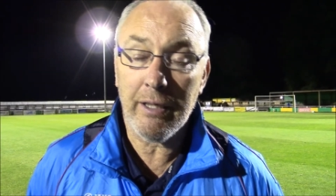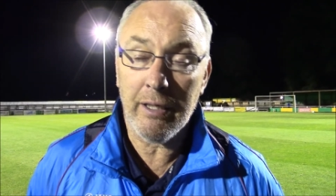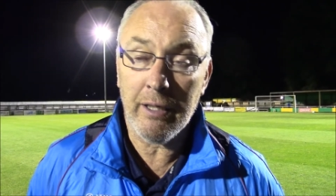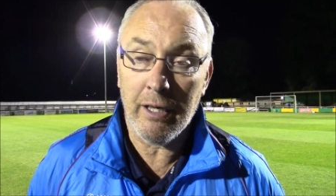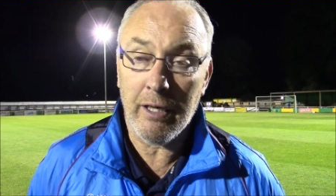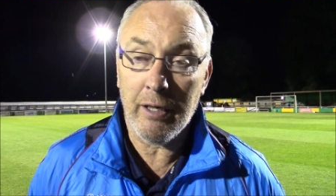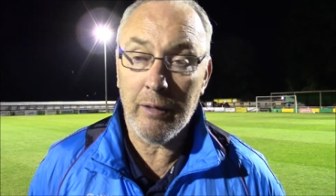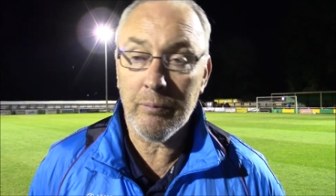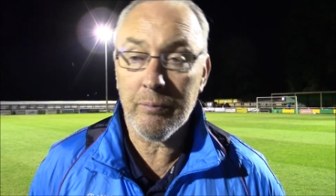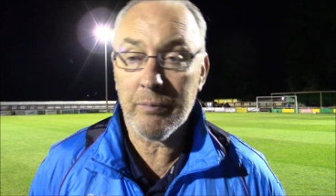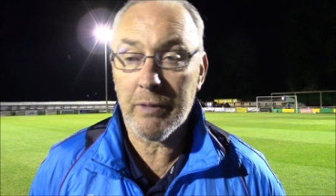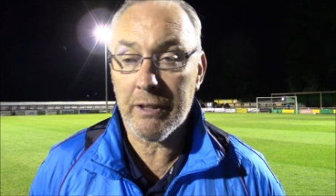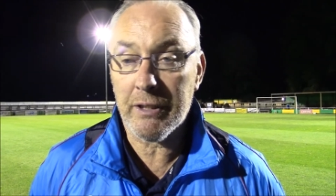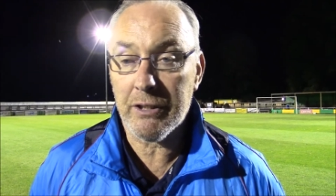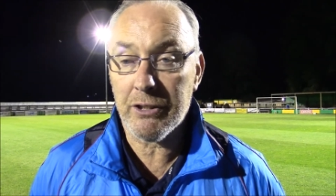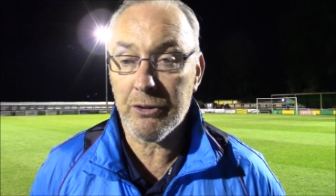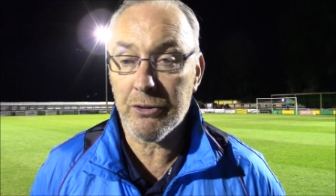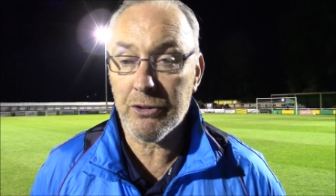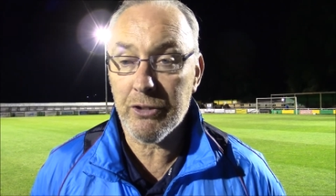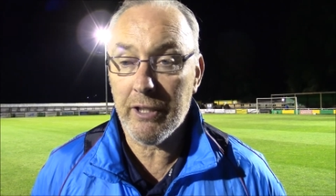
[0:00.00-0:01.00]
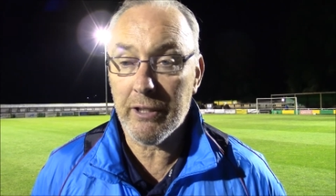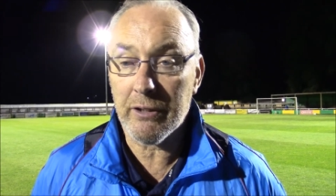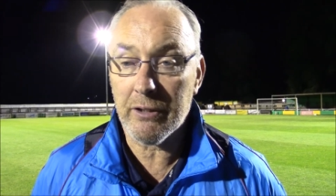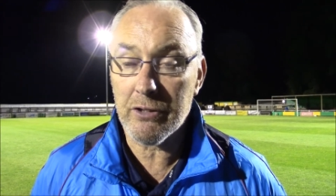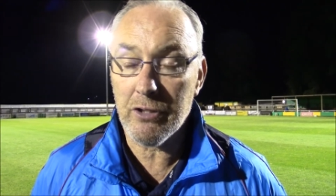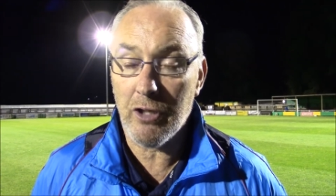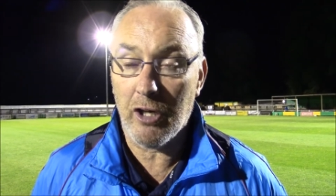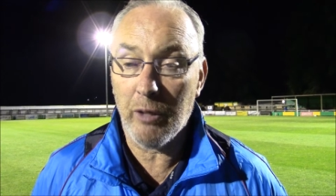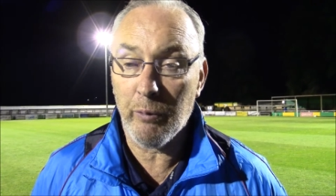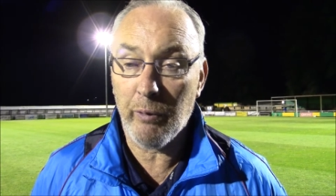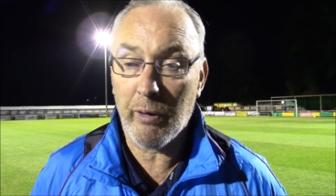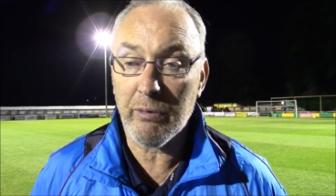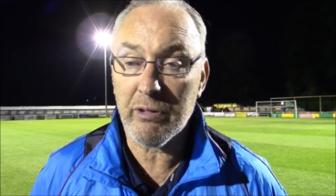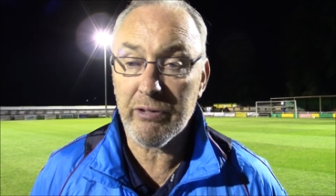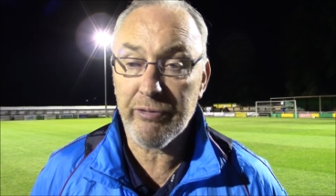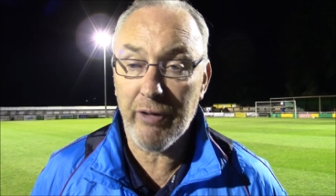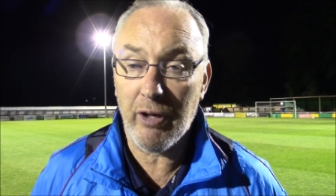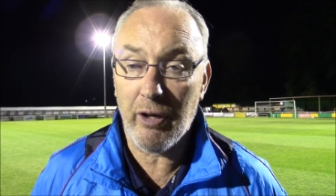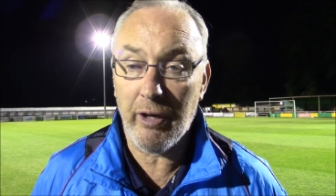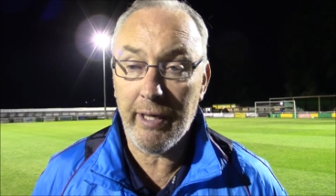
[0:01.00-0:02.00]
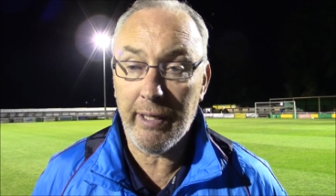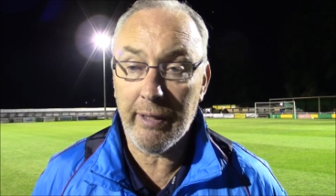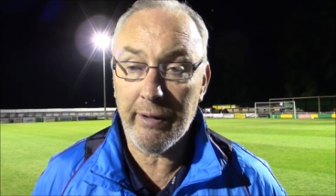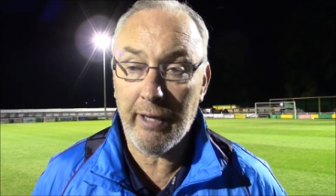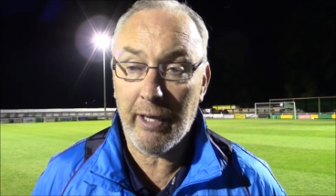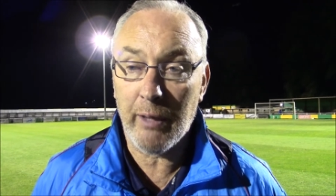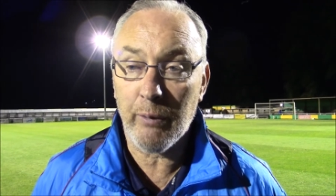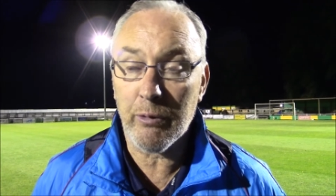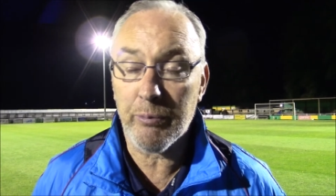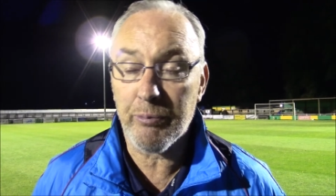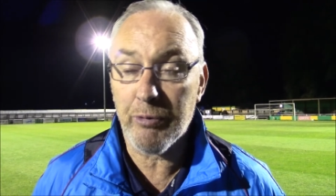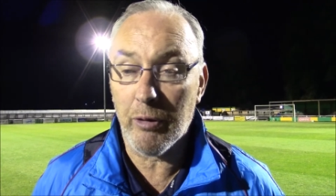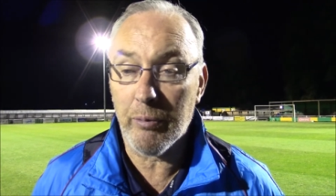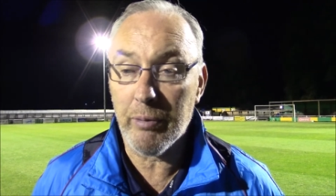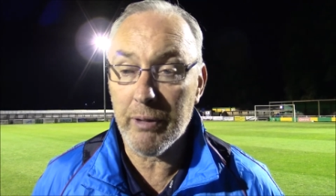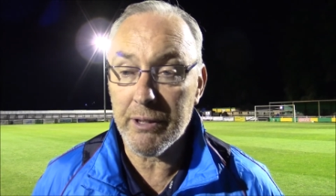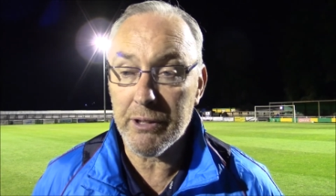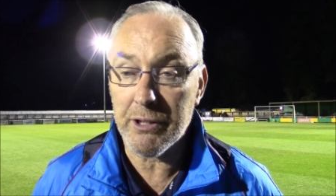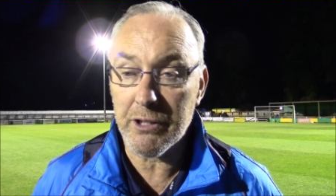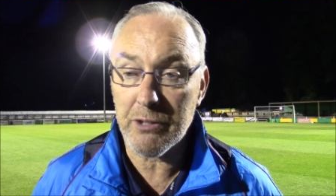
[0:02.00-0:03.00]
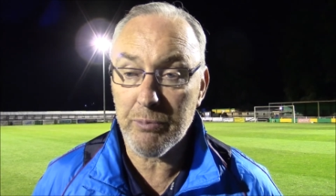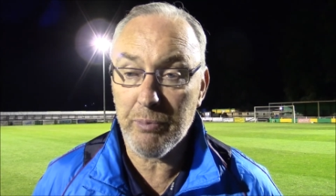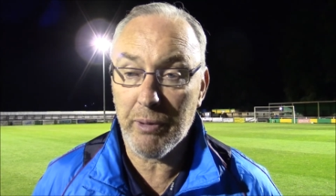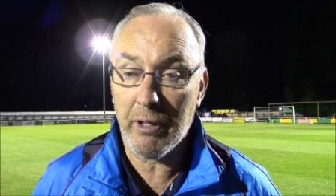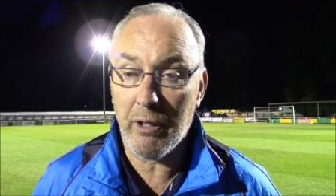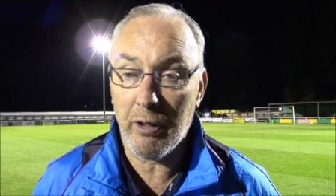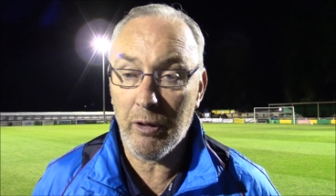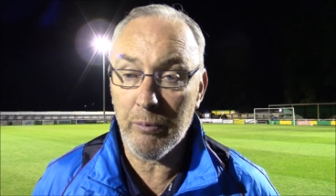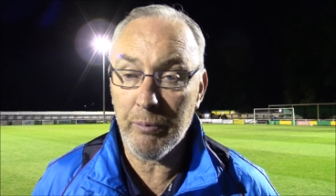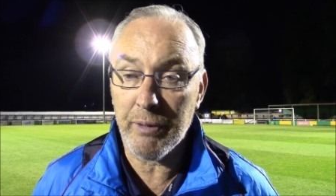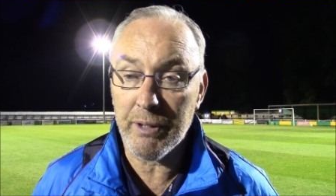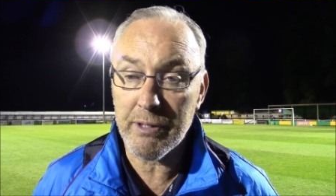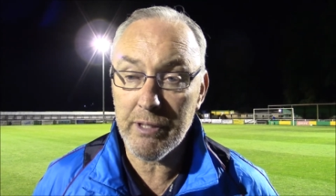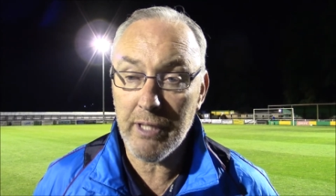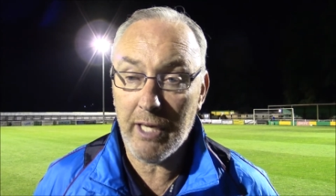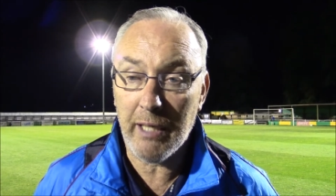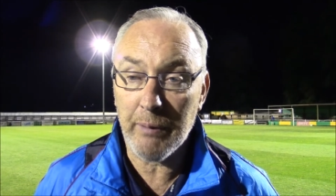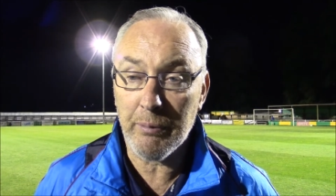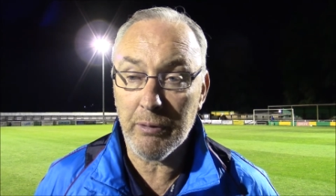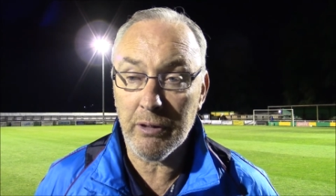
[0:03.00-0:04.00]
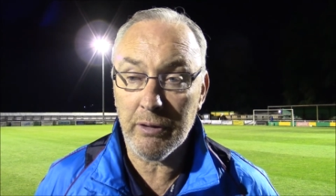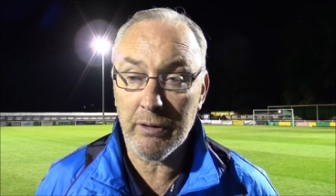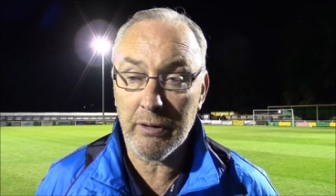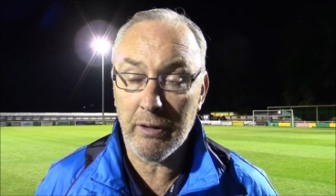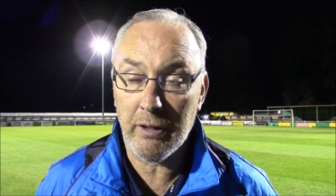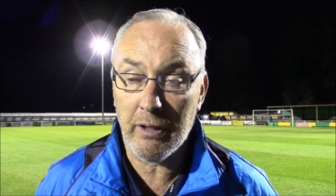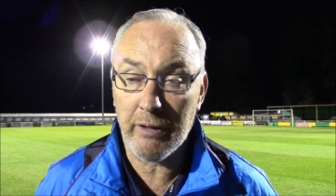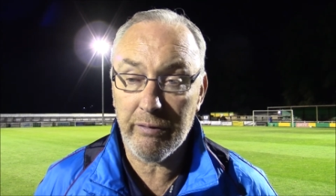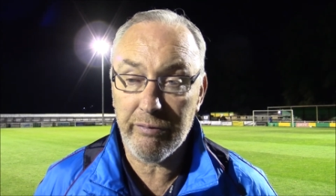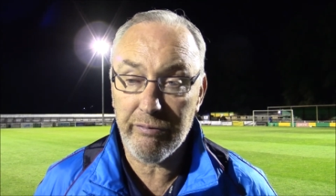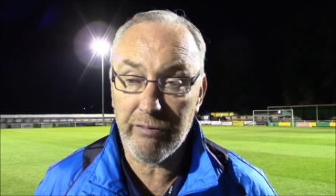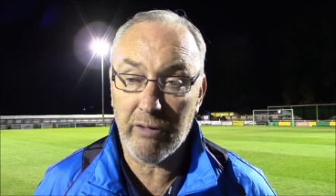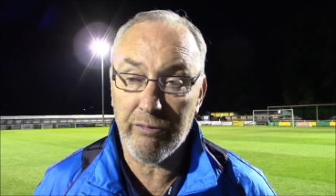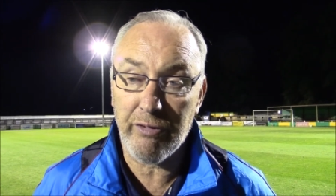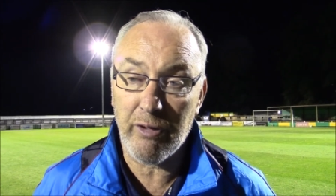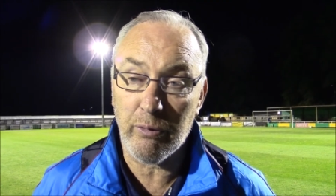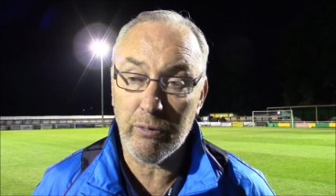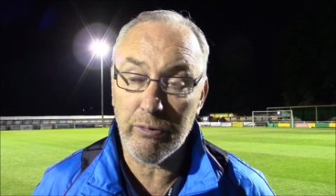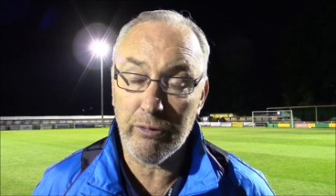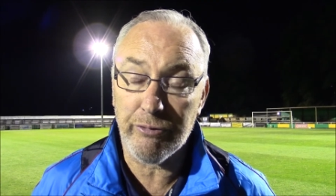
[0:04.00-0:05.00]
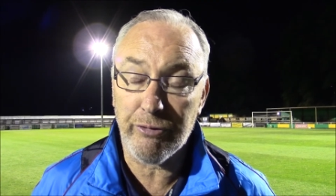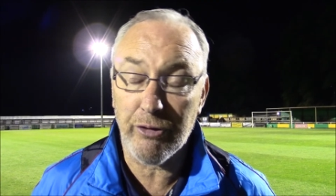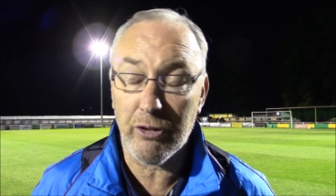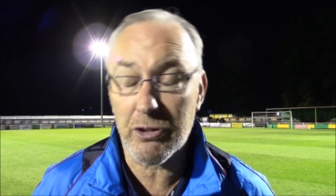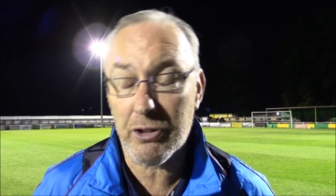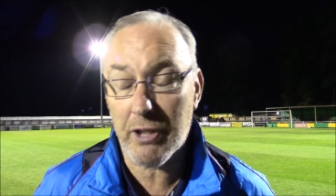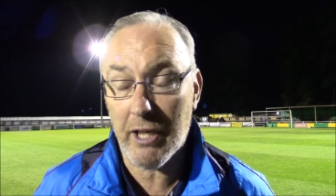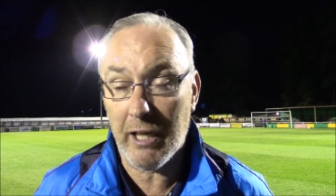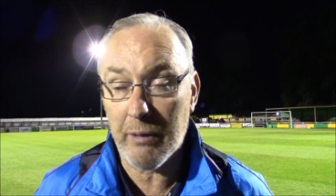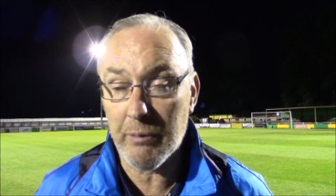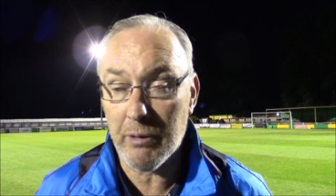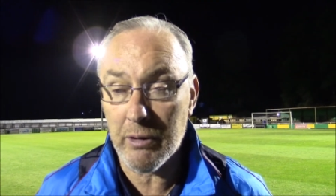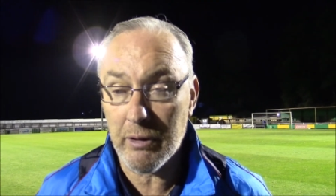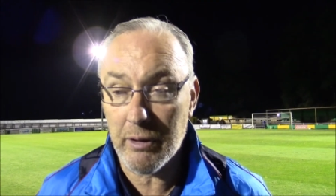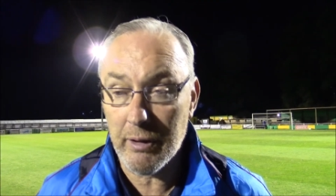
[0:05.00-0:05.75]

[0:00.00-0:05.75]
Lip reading: and as you said, at the time we was flying, they were probably just below mid-table, and I felt the first game at